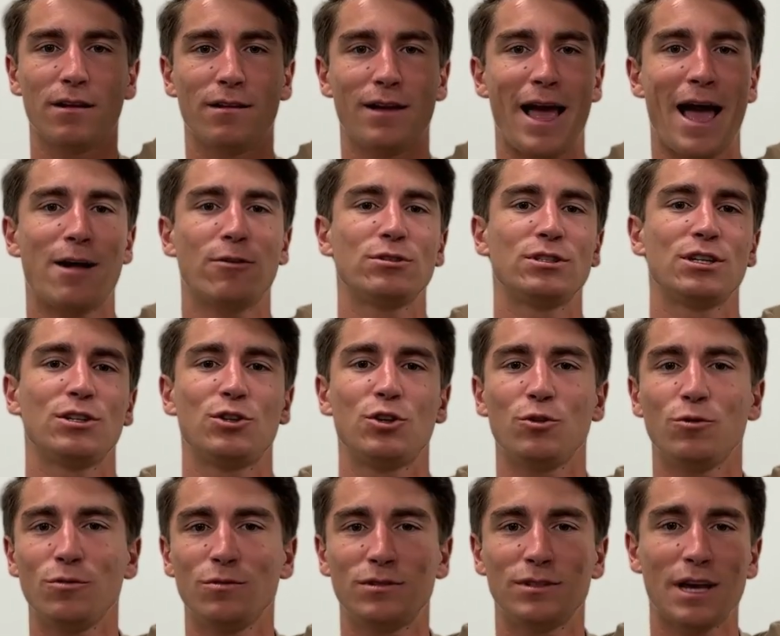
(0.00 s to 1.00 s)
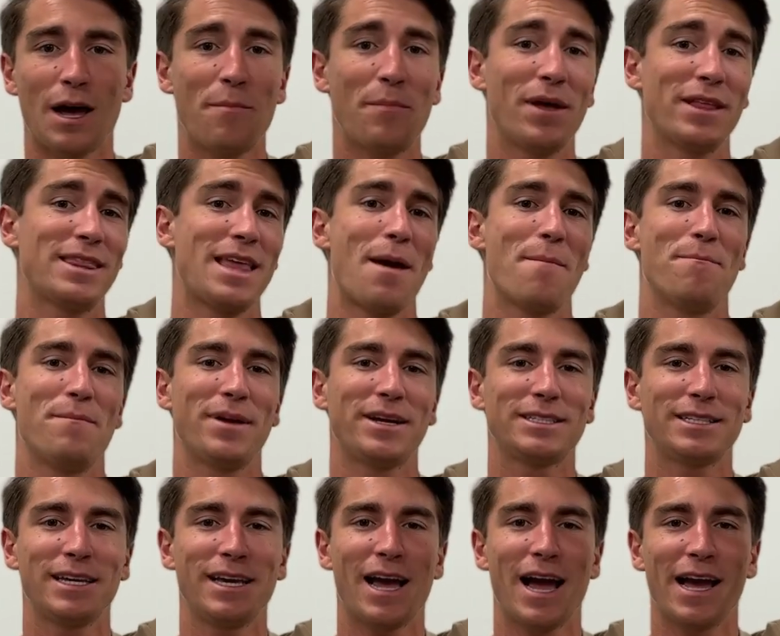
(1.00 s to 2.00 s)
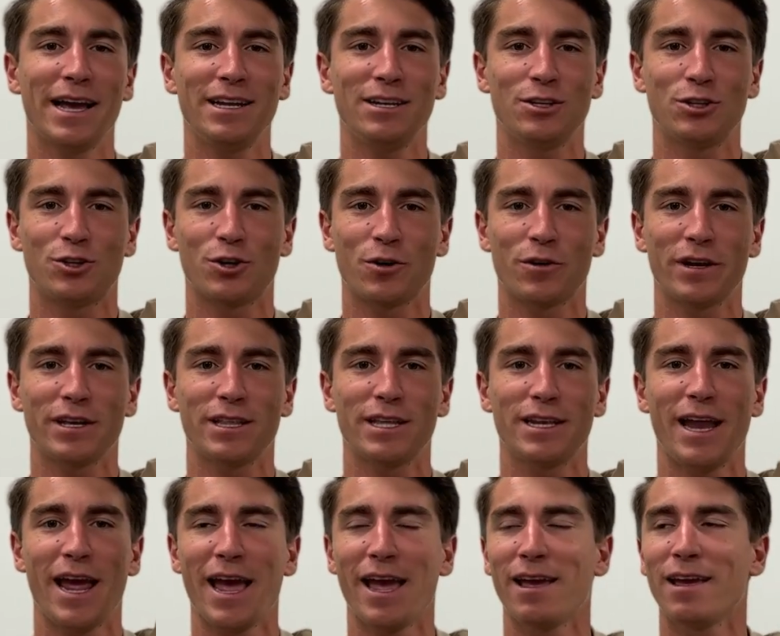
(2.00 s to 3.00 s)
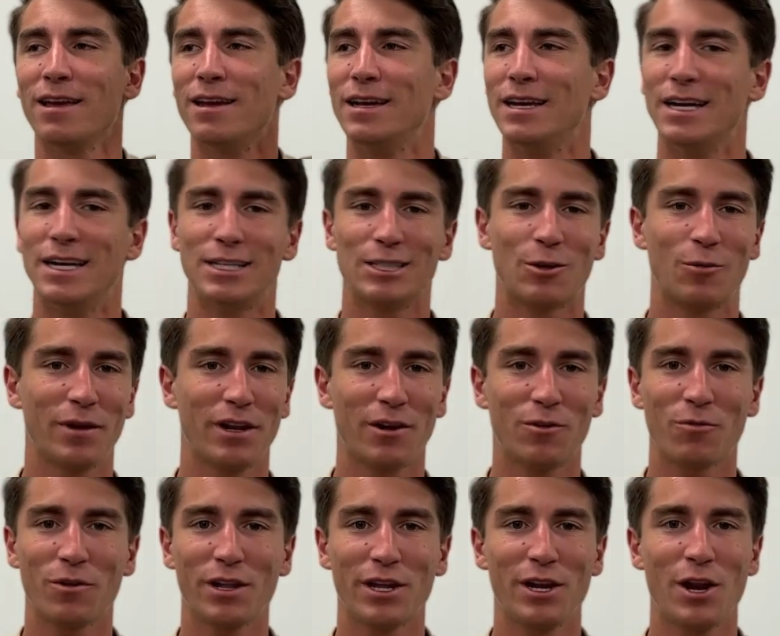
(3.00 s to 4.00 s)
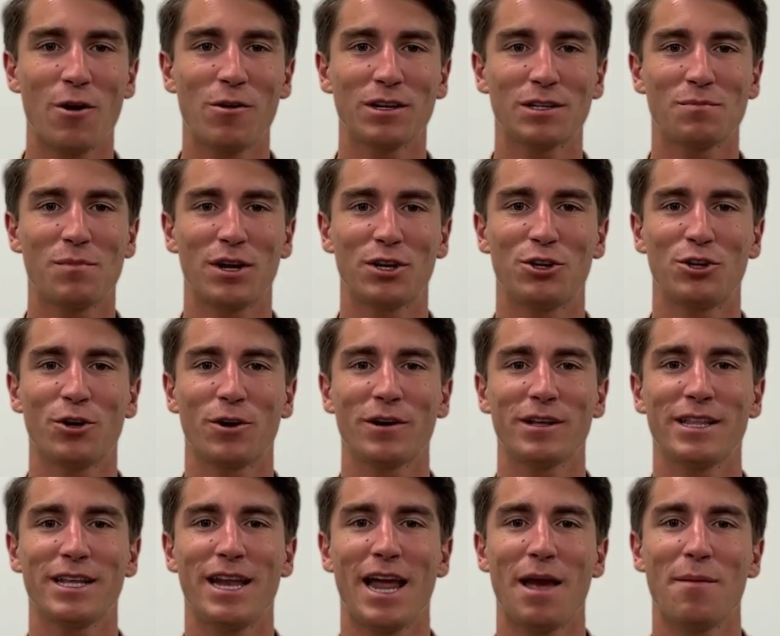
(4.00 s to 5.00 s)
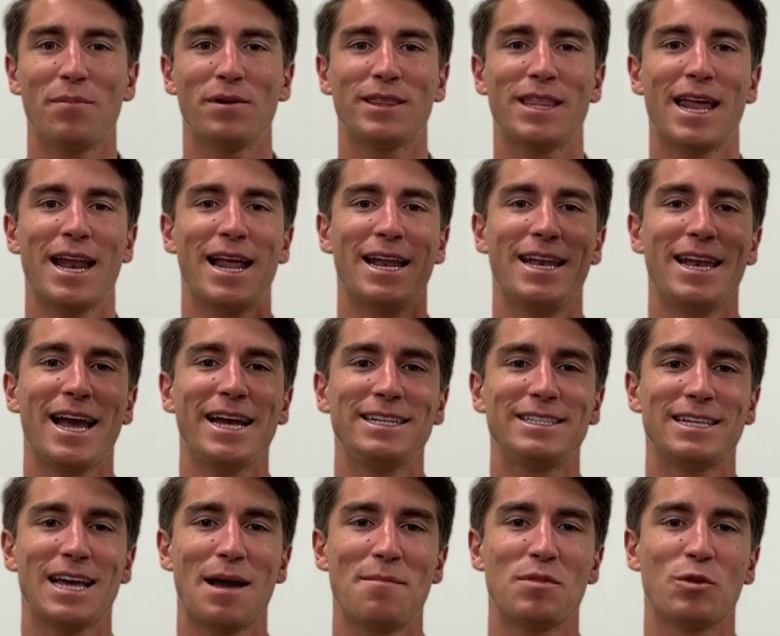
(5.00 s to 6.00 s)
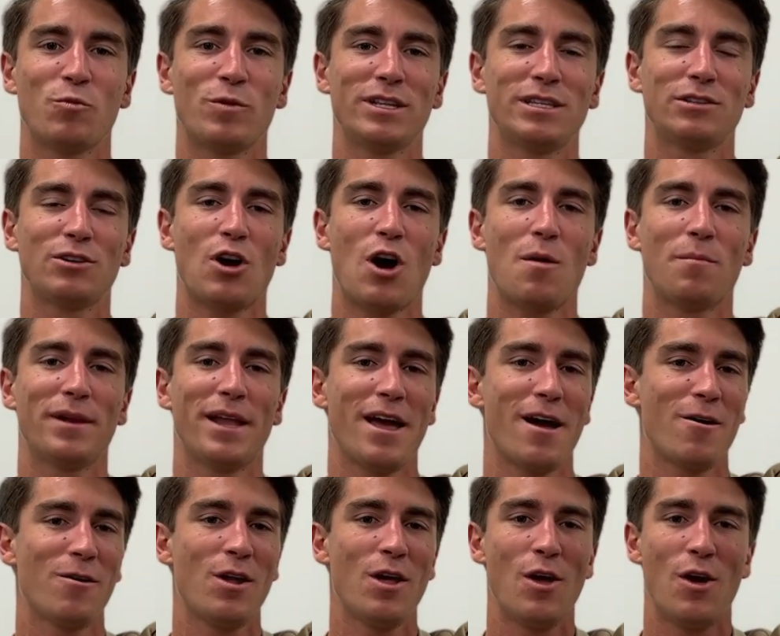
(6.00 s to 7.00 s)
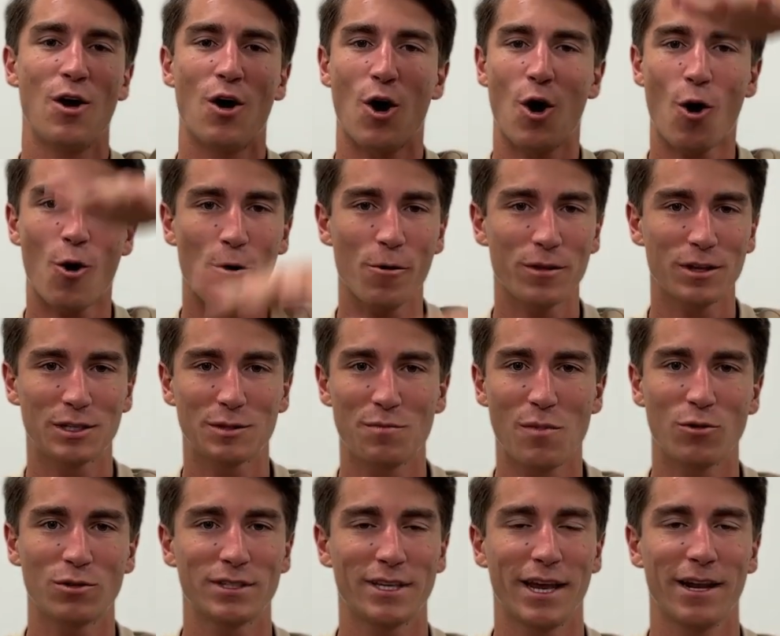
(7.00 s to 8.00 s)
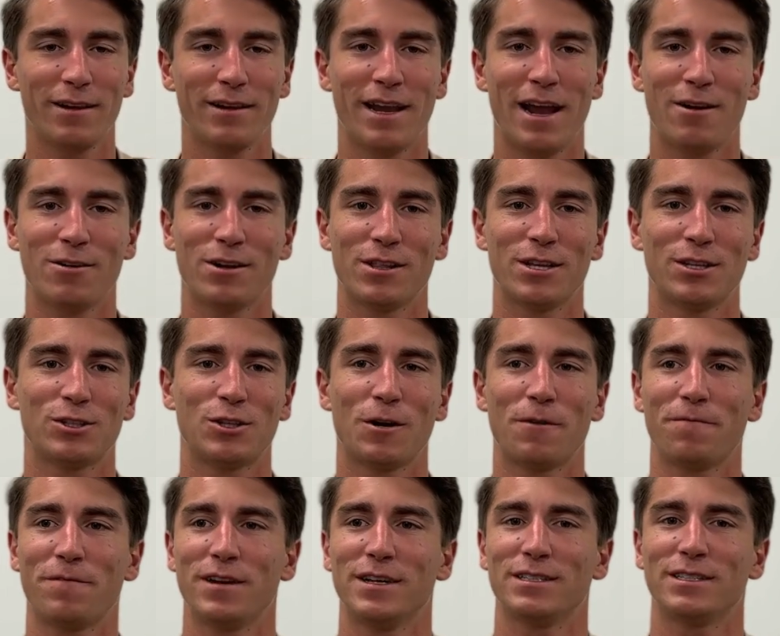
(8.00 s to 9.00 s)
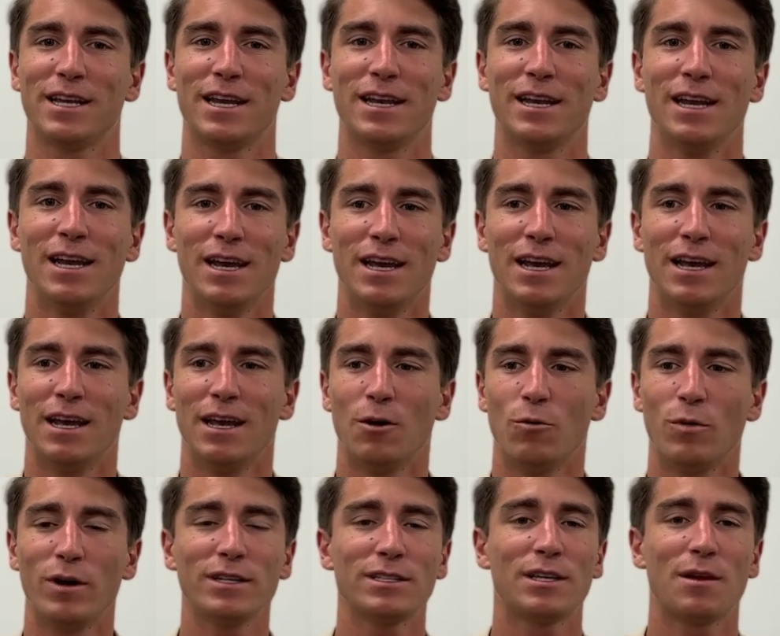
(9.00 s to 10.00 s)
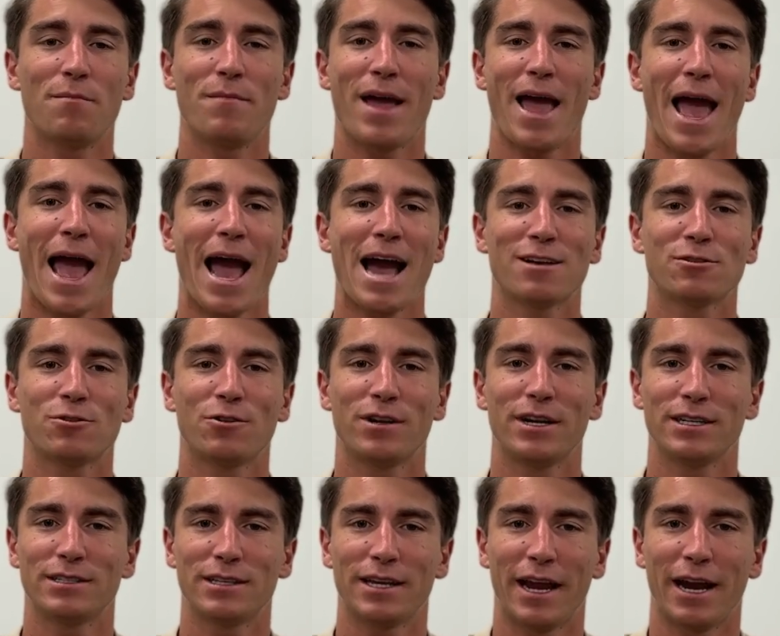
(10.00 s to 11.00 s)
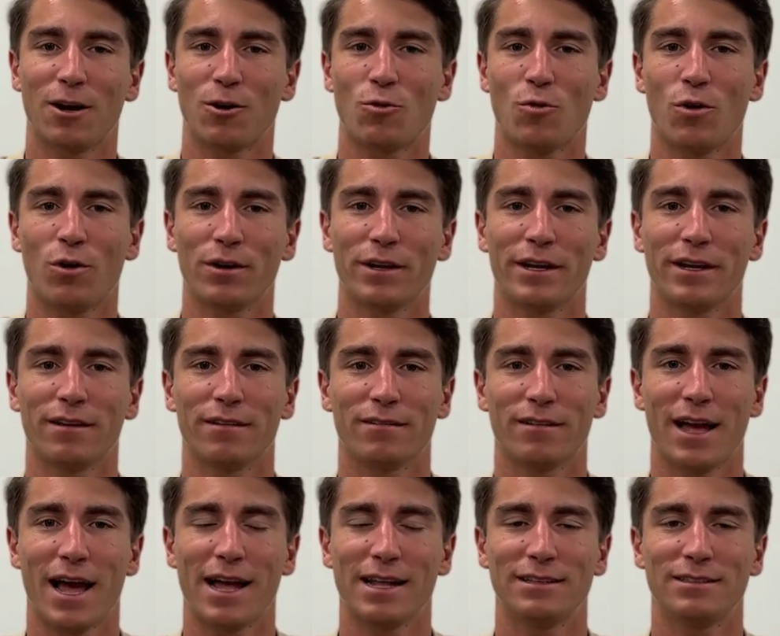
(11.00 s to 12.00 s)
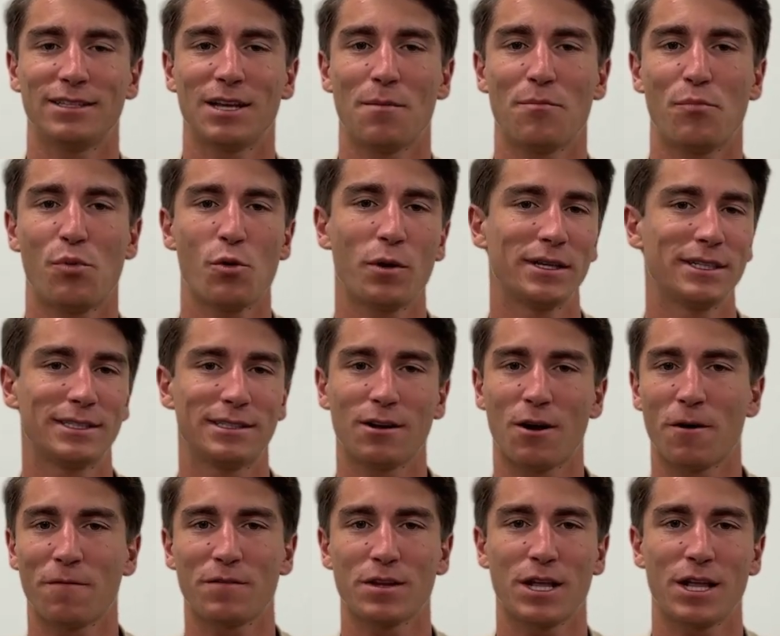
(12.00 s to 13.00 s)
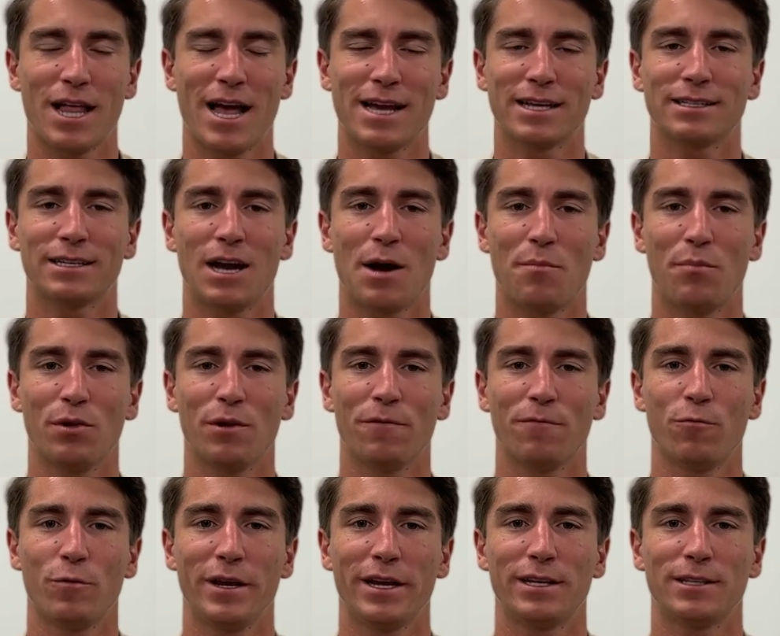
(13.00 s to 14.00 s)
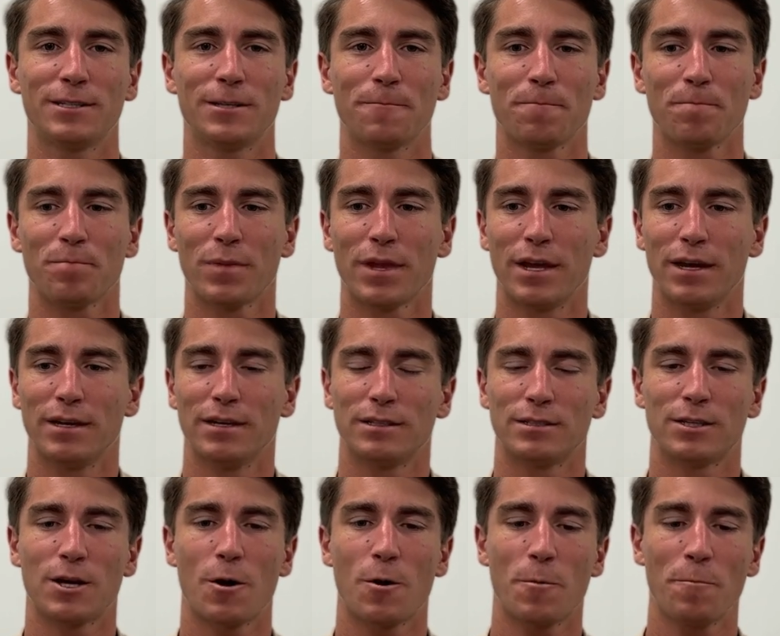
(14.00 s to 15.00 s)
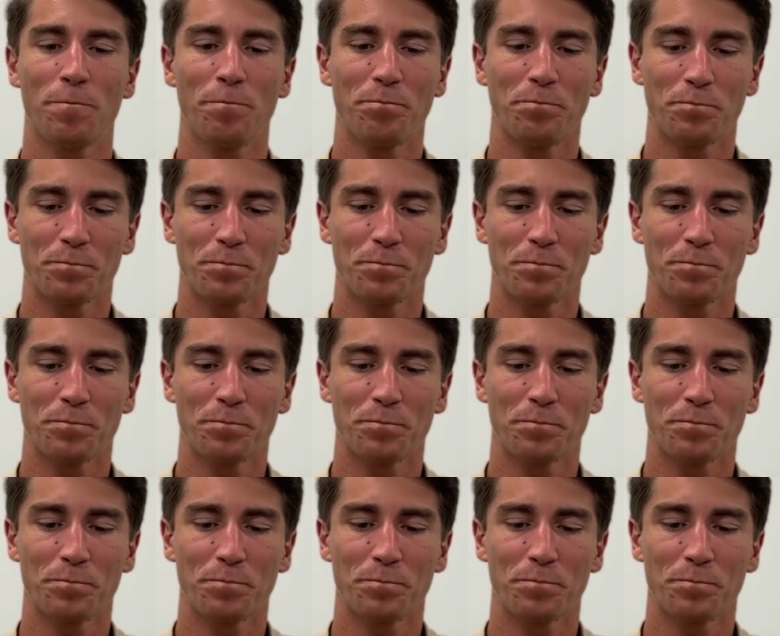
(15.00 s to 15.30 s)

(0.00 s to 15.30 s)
altitudes, up at that mixing height during the day. So we didn't really notice much during the day, but then at nighttime, the winds calmed down, all the smoke settled down to the surface, and we had some hazardous air quality at some points over the last couple of weeks. So